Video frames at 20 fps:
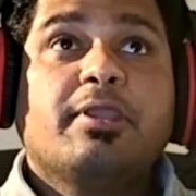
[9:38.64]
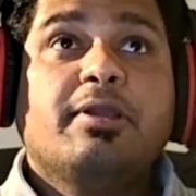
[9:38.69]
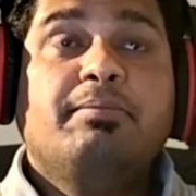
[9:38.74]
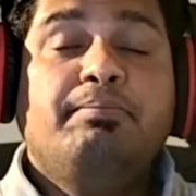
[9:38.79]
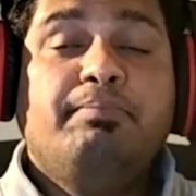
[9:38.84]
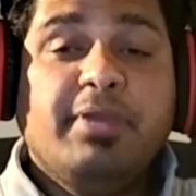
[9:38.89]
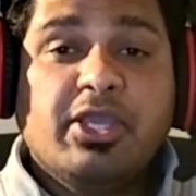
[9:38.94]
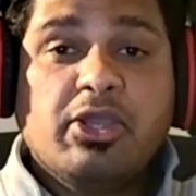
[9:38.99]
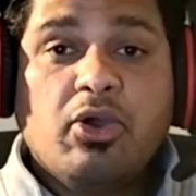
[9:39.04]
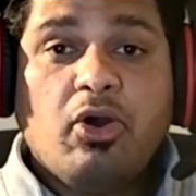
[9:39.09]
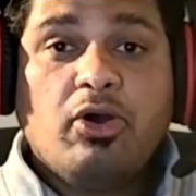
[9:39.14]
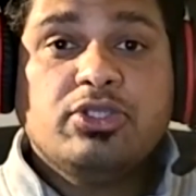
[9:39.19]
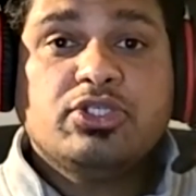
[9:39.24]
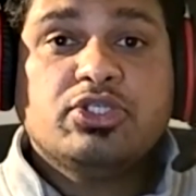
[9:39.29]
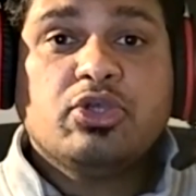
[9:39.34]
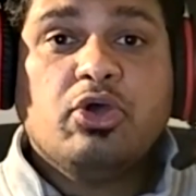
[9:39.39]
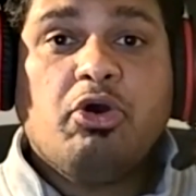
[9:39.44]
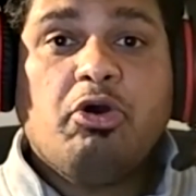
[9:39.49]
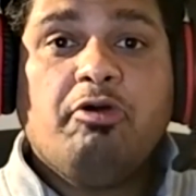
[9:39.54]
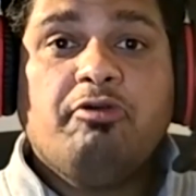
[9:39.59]
Because
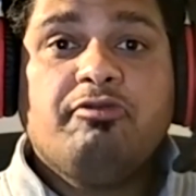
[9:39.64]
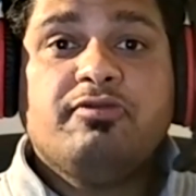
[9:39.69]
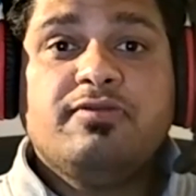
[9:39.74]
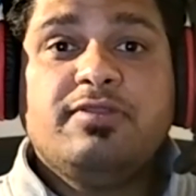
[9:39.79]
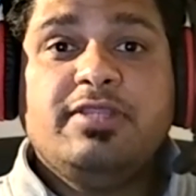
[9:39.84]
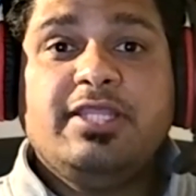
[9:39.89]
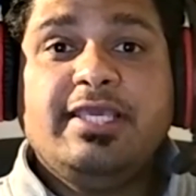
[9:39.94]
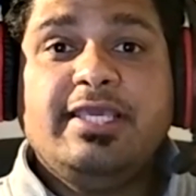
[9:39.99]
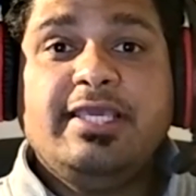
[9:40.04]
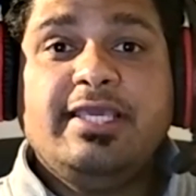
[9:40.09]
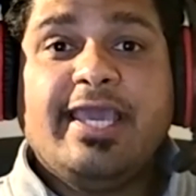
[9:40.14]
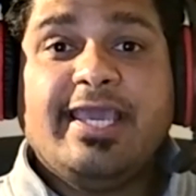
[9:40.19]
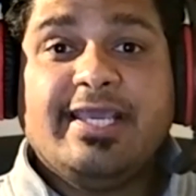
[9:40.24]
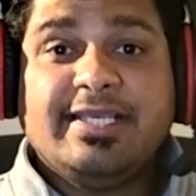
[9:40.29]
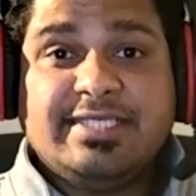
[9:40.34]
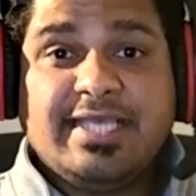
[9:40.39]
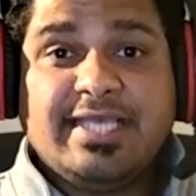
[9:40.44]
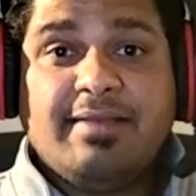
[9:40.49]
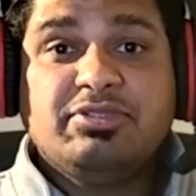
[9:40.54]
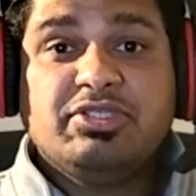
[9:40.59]
of the
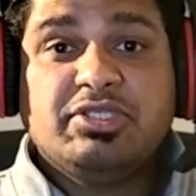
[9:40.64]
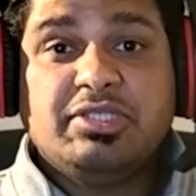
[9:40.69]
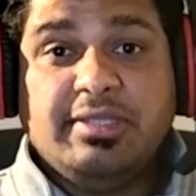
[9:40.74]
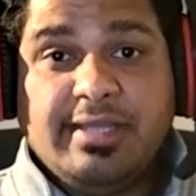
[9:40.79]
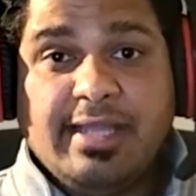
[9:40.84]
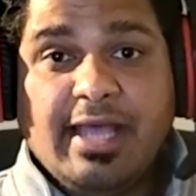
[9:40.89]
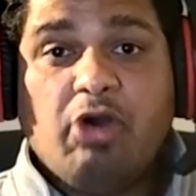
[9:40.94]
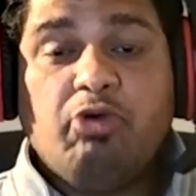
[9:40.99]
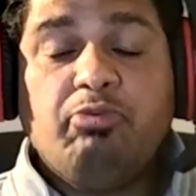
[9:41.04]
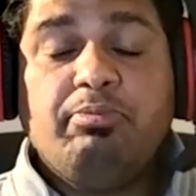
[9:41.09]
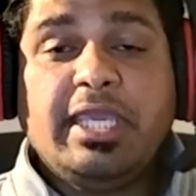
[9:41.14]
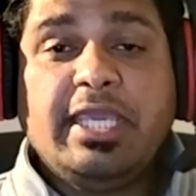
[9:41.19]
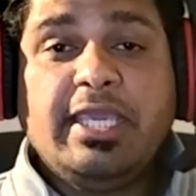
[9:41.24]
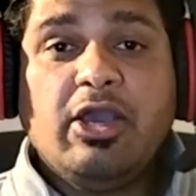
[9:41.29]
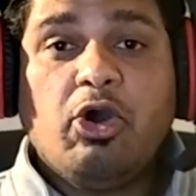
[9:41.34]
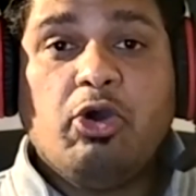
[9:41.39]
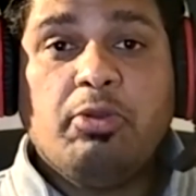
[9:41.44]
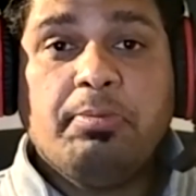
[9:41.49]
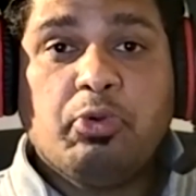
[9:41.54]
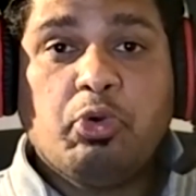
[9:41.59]
exams now being
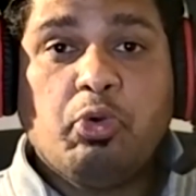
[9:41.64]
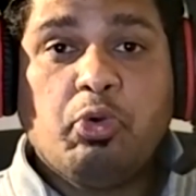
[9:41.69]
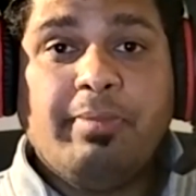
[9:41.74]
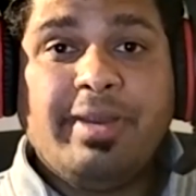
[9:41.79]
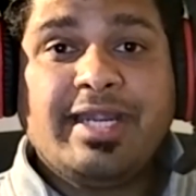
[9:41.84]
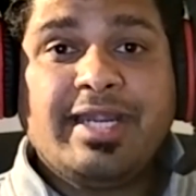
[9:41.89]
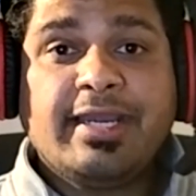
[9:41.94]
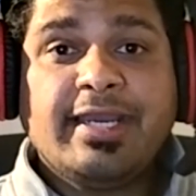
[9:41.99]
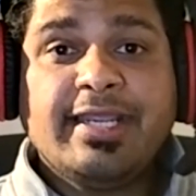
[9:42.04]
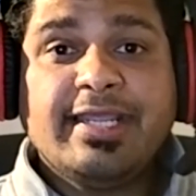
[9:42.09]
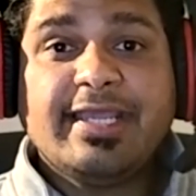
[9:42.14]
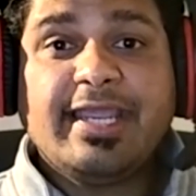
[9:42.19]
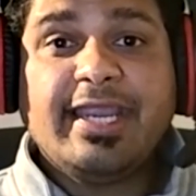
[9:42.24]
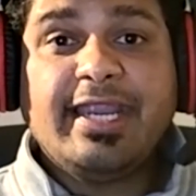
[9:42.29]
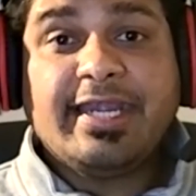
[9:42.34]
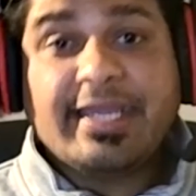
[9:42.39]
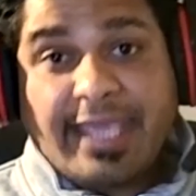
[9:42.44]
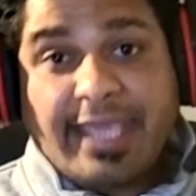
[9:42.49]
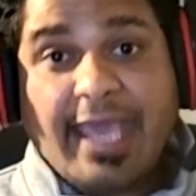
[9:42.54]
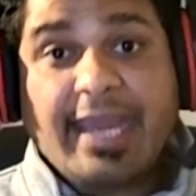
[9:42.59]
on Prometric,
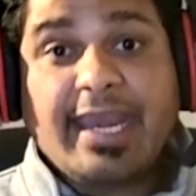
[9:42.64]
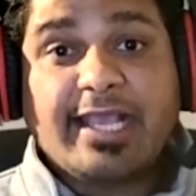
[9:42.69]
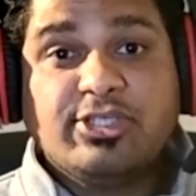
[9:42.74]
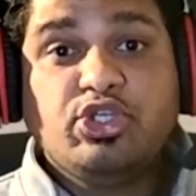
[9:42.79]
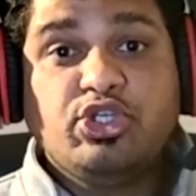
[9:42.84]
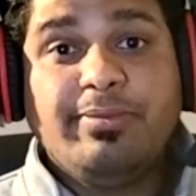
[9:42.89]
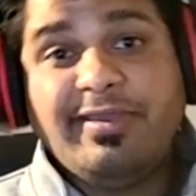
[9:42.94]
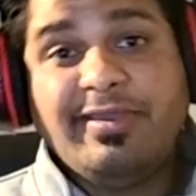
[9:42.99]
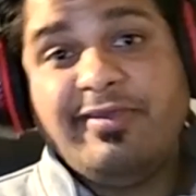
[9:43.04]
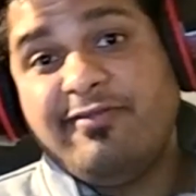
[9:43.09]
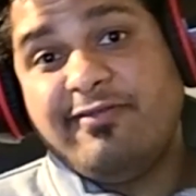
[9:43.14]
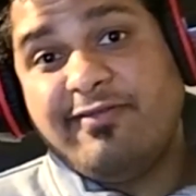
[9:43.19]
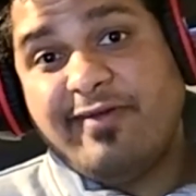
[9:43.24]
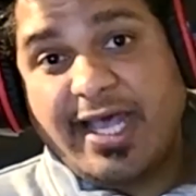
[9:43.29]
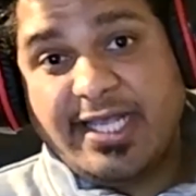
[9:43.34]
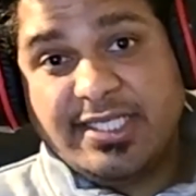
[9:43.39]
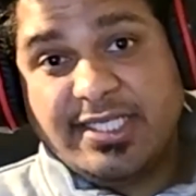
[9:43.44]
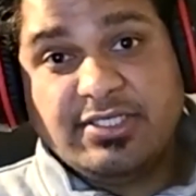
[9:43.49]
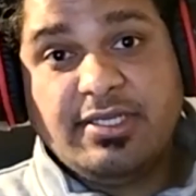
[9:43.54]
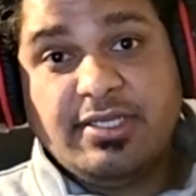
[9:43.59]
it can actually be
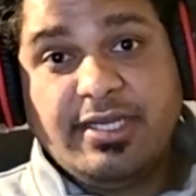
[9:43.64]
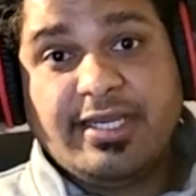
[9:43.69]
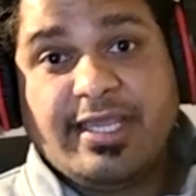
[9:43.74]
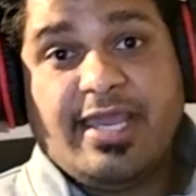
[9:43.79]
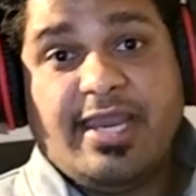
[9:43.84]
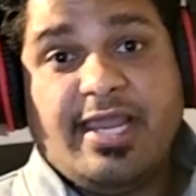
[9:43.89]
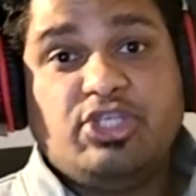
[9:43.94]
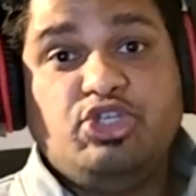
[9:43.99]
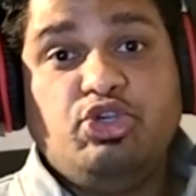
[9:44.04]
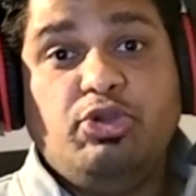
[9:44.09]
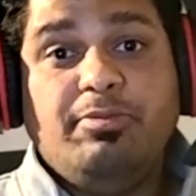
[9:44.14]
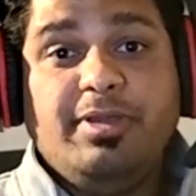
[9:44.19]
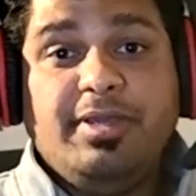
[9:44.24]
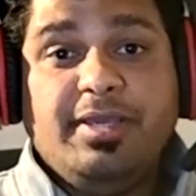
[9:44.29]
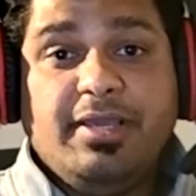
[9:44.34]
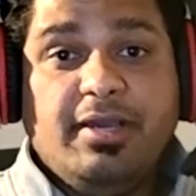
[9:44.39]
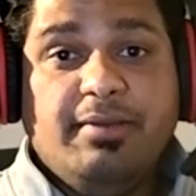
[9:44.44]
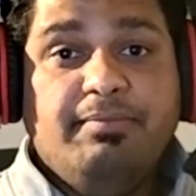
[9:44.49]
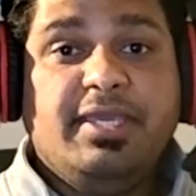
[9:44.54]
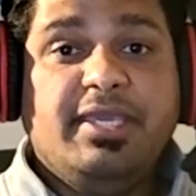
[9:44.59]
faster. It can
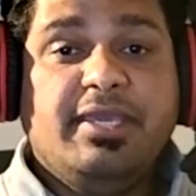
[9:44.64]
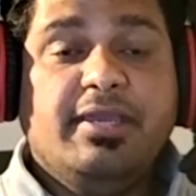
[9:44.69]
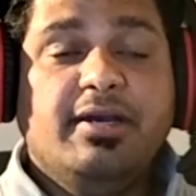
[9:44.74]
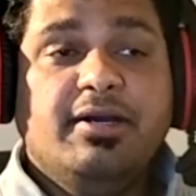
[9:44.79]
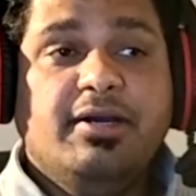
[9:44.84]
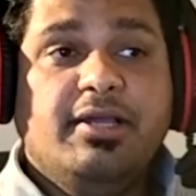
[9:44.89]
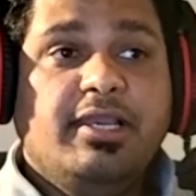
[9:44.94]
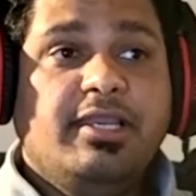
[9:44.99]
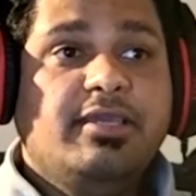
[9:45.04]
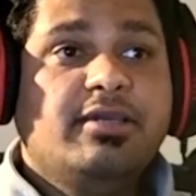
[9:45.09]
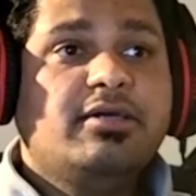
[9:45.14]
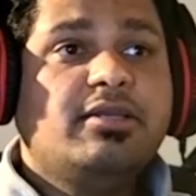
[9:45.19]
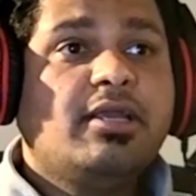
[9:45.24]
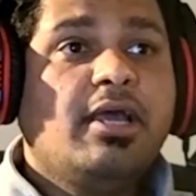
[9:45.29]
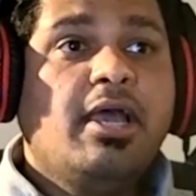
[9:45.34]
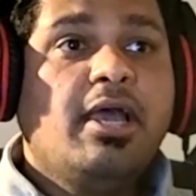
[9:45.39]
actually be earlier.